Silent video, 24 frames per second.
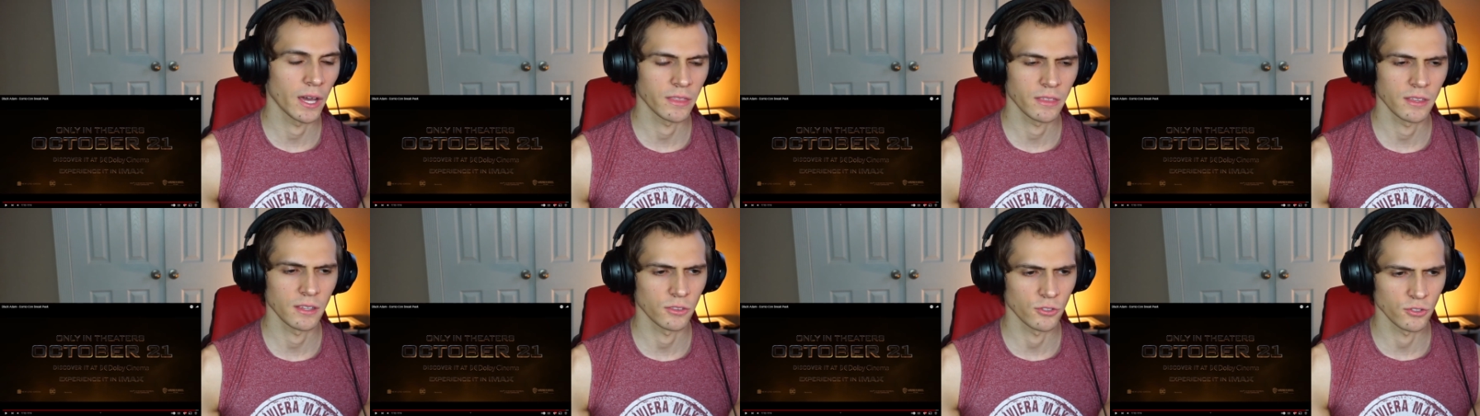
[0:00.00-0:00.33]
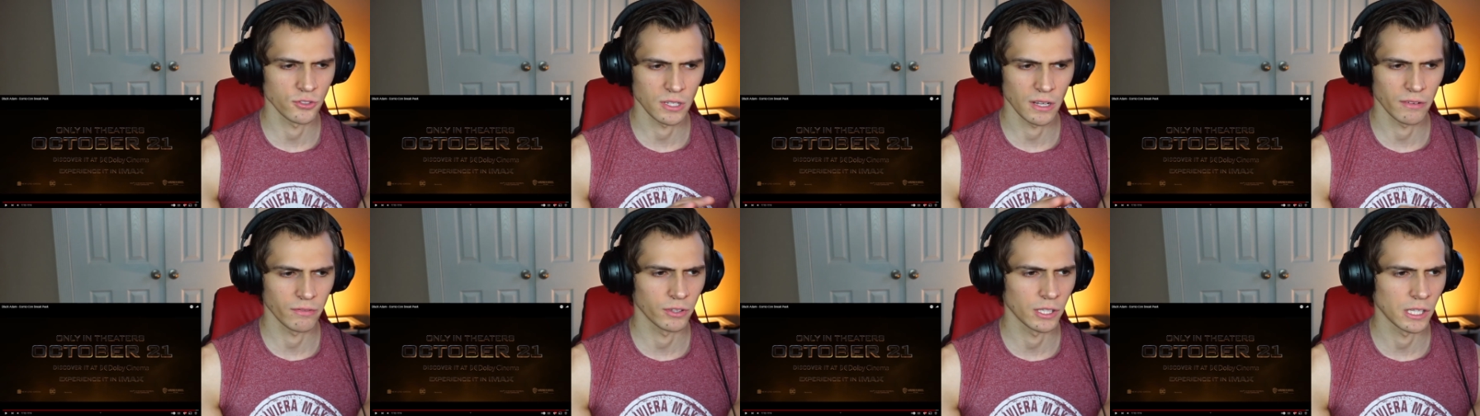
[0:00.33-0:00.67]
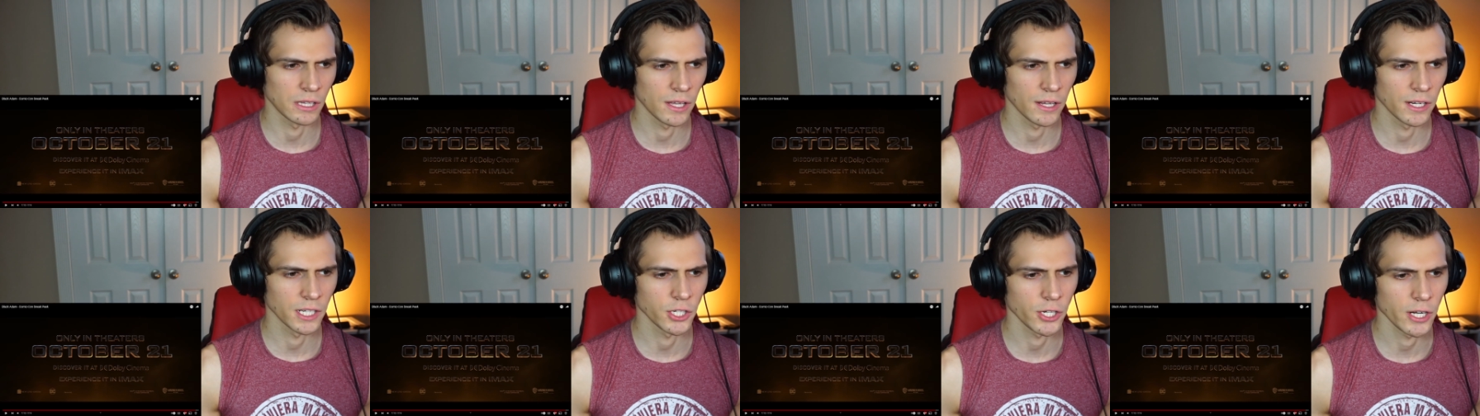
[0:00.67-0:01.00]
I think there's definitely
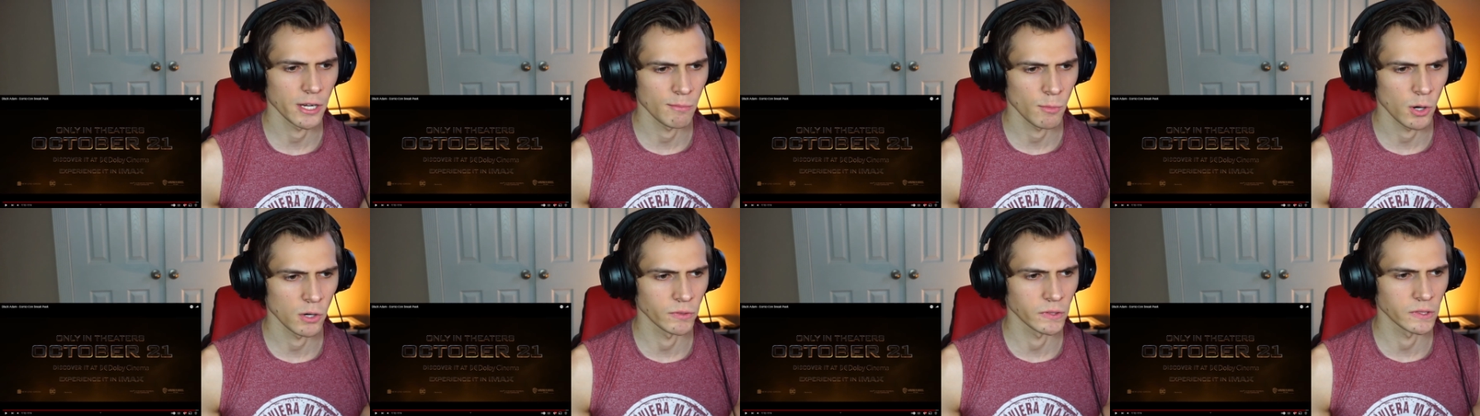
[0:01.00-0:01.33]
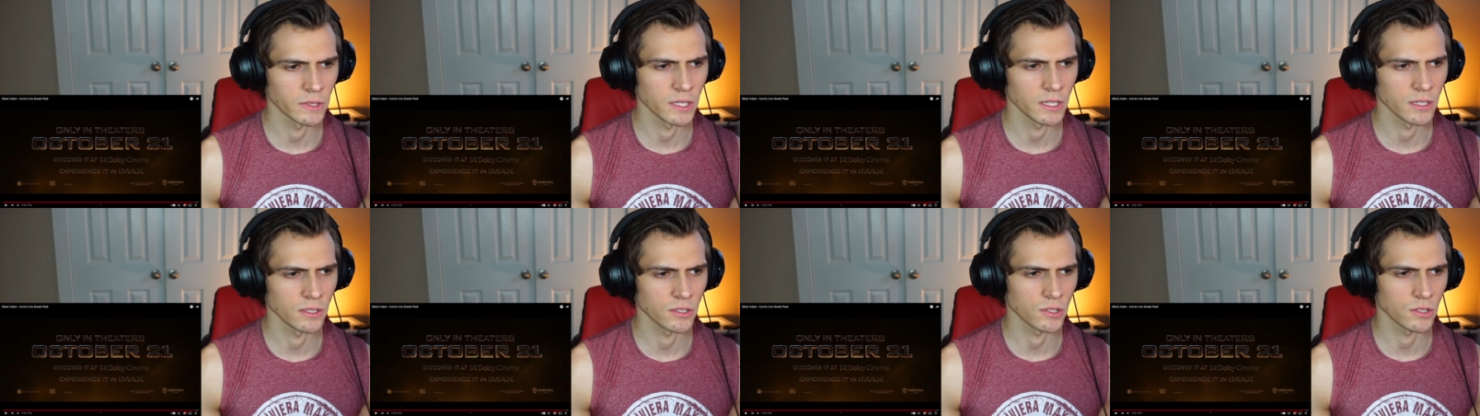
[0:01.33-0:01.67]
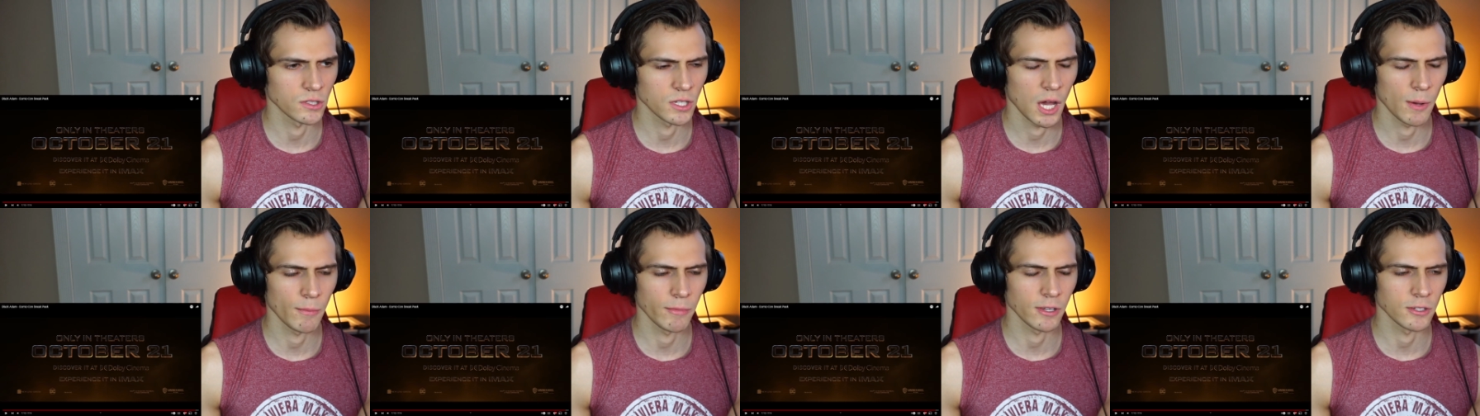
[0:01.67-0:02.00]
a lot of great Marvel things that's
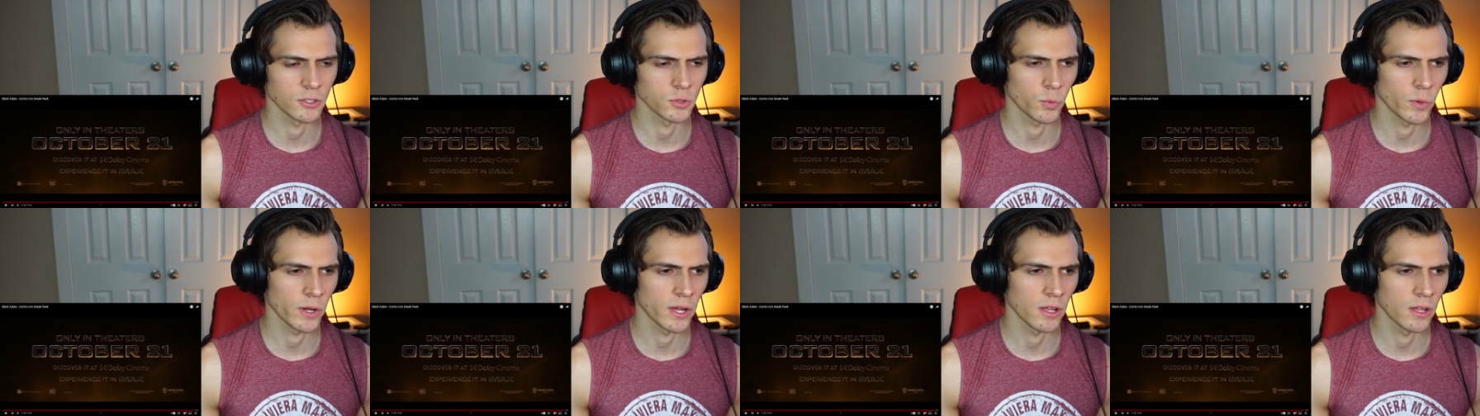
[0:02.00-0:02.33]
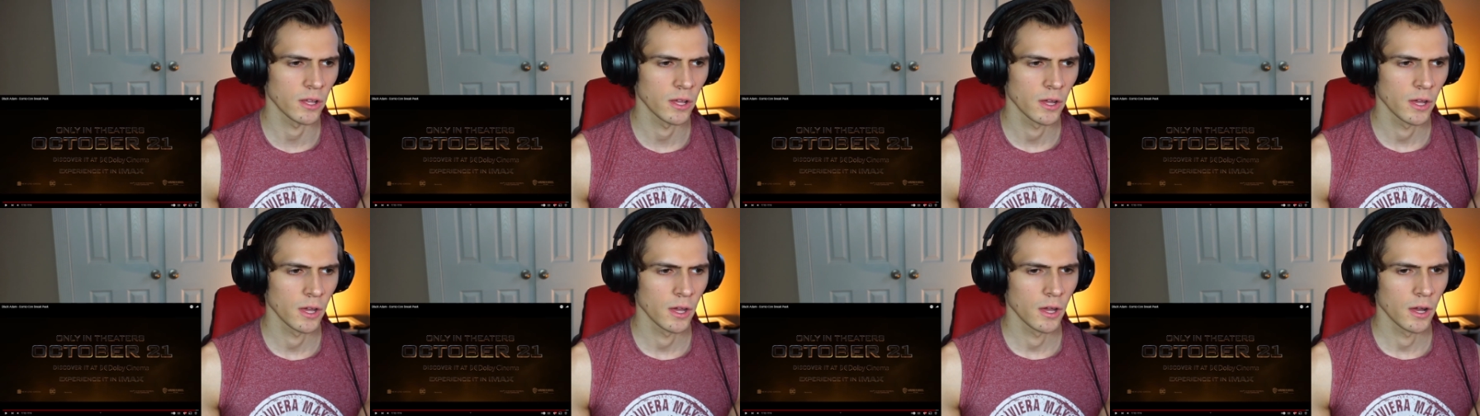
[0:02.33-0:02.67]
coming as well.